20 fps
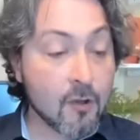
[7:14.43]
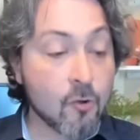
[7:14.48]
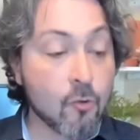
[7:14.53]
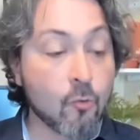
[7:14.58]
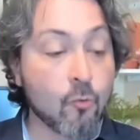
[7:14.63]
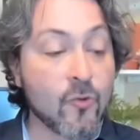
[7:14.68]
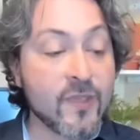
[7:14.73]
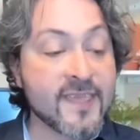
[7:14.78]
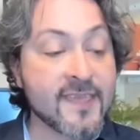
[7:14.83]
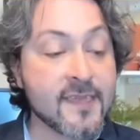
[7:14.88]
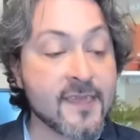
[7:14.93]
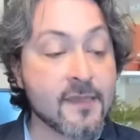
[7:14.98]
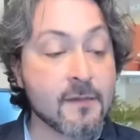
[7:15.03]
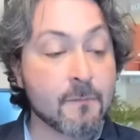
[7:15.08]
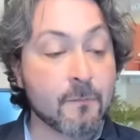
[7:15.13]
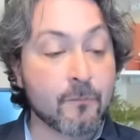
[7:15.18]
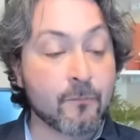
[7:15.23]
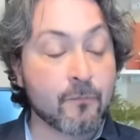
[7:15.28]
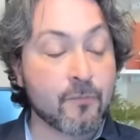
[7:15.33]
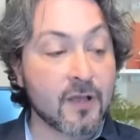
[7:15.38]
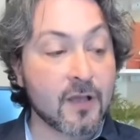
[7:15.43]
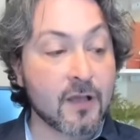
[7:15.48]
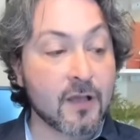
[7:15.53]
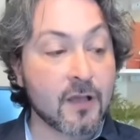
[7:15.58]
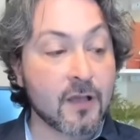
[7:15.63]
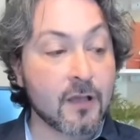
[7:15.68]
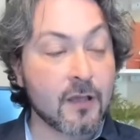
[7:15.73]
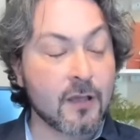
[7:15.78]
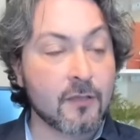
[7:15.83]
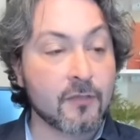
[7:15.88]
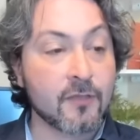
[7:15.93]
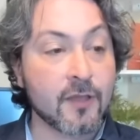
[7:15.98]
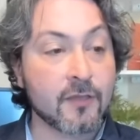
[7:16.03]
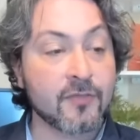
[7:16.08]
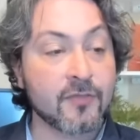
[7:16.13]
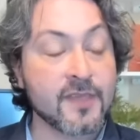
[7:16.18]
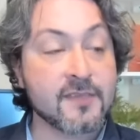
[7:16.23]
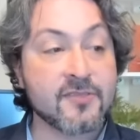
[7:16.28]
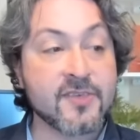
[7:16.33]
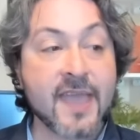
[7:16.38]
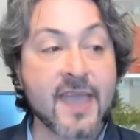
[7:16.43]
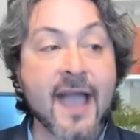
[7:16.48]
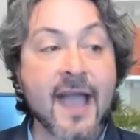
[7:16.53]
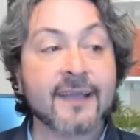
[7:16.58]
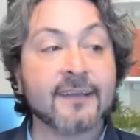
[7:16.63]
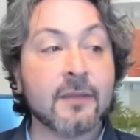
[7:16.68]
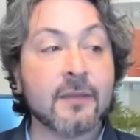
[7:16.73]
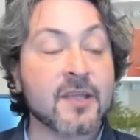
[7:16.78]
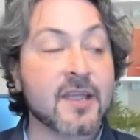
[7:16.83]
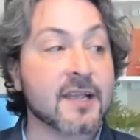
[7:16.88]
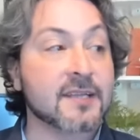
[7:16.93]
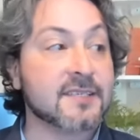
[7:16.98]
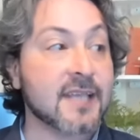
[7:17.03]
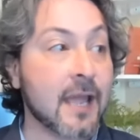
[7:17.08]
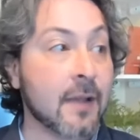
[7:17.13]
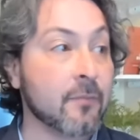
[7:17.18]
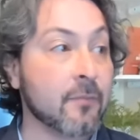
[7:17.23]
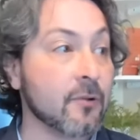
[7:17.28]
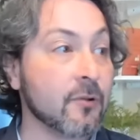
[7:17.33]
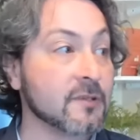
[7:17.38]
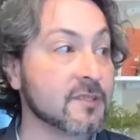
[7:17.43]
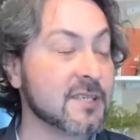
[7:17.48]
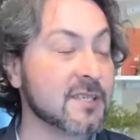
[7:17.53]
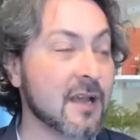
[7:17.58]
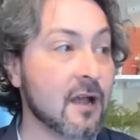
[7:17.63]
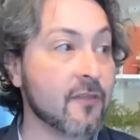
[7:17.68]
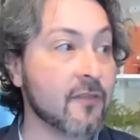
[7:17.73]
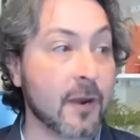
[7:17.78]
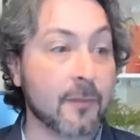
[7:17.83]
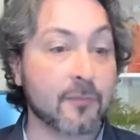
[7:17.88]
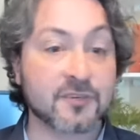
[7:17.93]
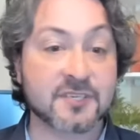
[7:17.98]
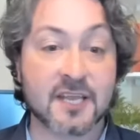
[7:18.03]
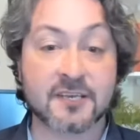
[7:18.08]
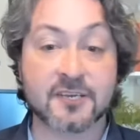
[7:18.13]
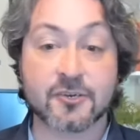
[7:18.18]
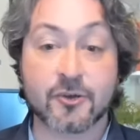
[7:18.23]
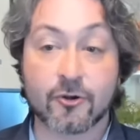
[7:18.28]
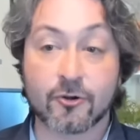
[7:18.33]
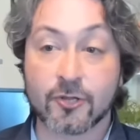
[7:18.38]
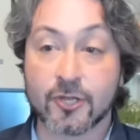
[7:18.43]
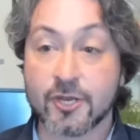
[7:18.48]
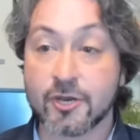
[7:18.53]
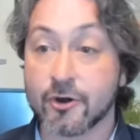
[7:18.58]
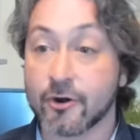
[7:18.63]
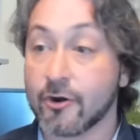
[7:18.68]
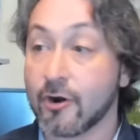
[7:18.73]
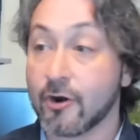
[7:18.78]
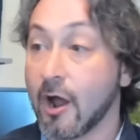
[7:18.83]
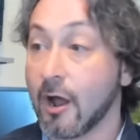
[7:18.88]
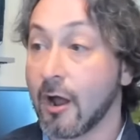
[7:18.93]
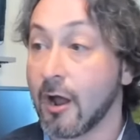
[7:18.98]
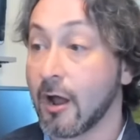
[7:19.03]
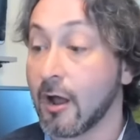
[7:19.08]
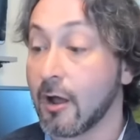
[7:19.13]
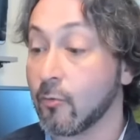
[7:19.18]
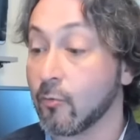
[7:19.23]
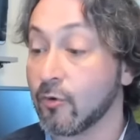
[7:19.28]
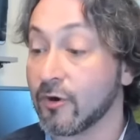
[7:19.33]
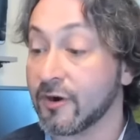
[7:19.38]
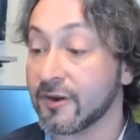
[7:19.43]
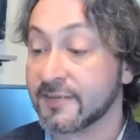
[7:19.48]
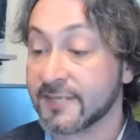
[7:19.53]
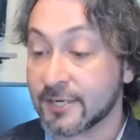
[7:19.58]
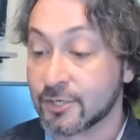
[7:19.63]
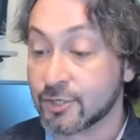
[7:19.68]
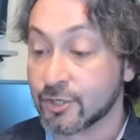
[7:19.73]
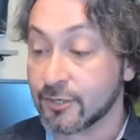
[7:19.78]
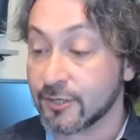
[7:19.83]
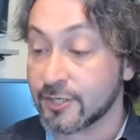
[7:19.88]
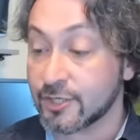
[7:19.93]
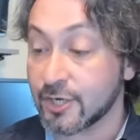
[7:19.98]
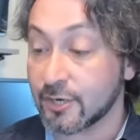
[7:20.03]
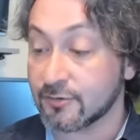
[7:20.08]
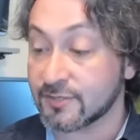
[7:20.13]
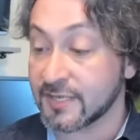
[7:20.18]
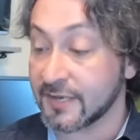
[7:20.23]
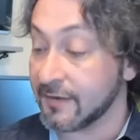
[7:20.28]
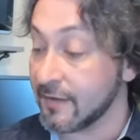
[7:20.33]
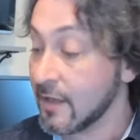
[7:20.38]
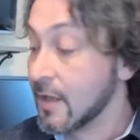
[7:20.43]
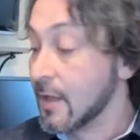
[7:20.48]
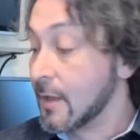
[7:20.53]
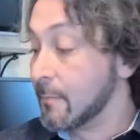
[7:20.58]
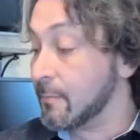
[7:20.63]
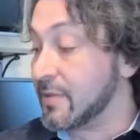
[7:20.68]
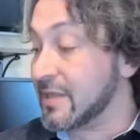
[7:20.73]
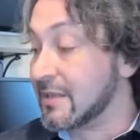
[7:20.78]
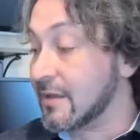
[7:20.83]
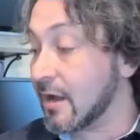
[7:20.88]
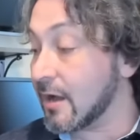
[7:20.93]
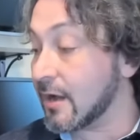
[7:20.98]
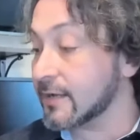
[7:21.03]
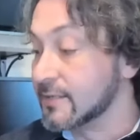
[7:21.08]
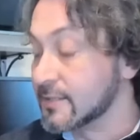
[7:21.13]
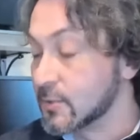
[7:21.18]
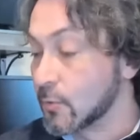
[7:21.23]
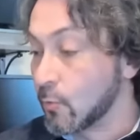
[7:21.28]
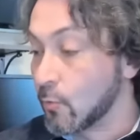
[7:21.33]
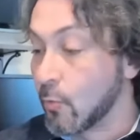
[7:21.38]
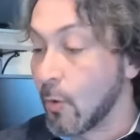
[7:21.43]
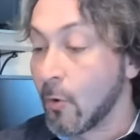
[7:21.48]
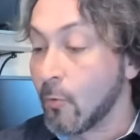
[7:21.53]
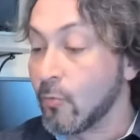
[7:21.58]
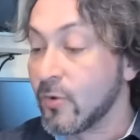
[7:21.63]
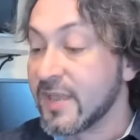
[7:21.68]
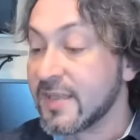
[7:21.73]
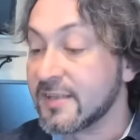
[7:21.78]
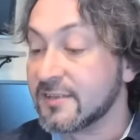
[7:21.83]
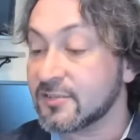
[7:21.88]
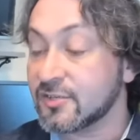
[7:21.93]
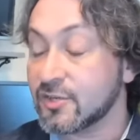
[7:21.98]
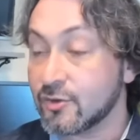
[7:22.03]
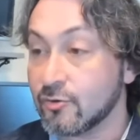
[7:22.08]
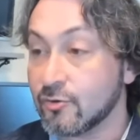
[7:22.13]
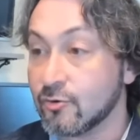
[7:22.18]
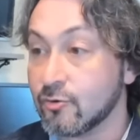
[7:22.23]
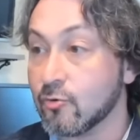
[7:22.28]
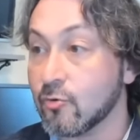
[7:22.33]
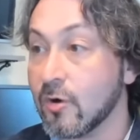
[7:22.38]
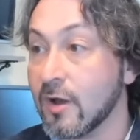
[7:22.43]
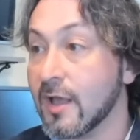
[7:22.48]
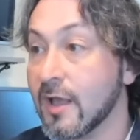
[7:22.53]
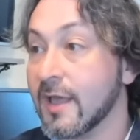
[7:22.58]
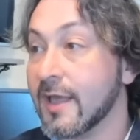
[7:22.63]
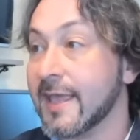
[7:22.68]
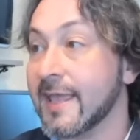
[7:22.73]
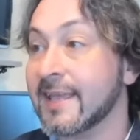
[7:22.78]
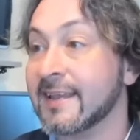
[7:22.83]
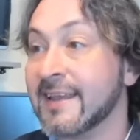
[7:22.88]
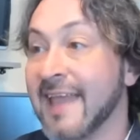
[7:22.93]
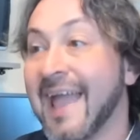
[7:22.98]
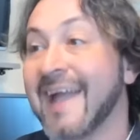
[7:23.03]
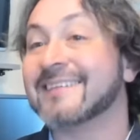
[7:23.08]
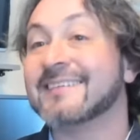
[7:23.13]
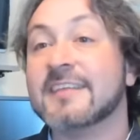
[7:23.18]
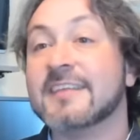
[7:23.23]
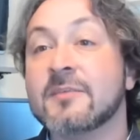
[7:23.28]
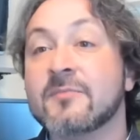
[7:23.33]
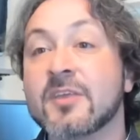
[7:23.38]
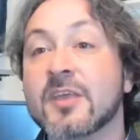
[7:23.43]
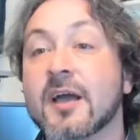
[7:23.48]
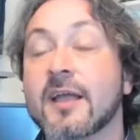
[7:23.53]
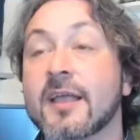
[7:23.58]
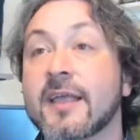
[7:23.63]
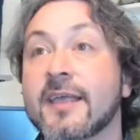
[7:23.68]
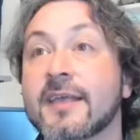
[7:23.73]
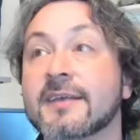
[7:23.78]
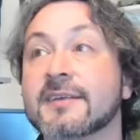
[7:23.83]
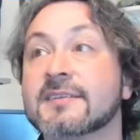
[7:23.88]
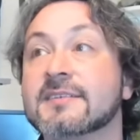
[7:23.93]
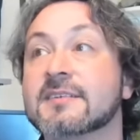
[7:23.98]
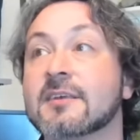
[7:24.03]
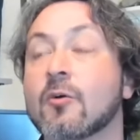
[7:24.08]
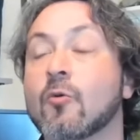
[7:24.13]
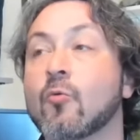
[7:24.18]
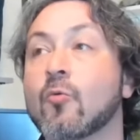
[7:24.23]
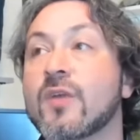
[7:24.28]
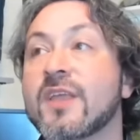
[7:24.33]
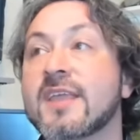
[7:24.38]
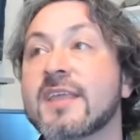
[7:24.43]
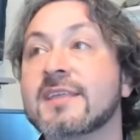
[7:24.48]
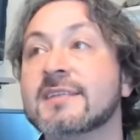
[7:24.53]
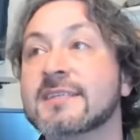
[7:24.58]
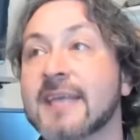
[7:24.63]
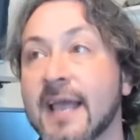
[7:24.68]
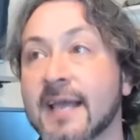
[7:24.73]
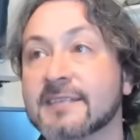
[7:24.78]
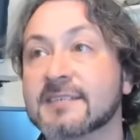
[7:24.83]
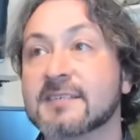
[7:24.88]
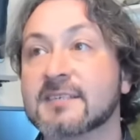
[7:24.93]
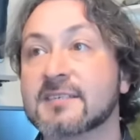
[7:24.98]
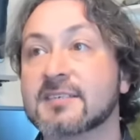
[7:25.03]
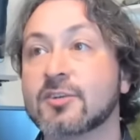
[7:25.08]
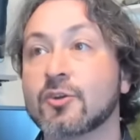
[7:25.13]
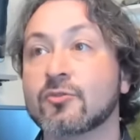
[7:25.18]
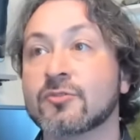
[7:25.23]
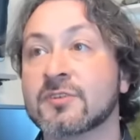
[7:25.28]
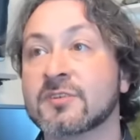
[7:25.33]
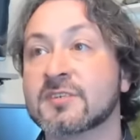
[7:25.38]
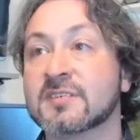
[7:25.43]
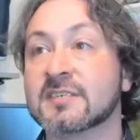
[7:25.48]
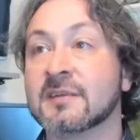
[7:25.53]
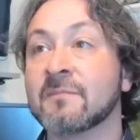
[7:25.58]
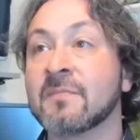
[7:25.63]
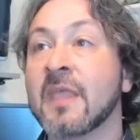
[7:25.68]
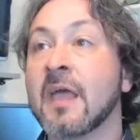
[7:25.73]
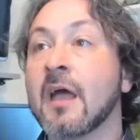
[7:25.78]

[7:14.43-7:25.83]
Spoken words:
We the academic examples that I presented earlier were intentionally chosen because what we do in academia is we test students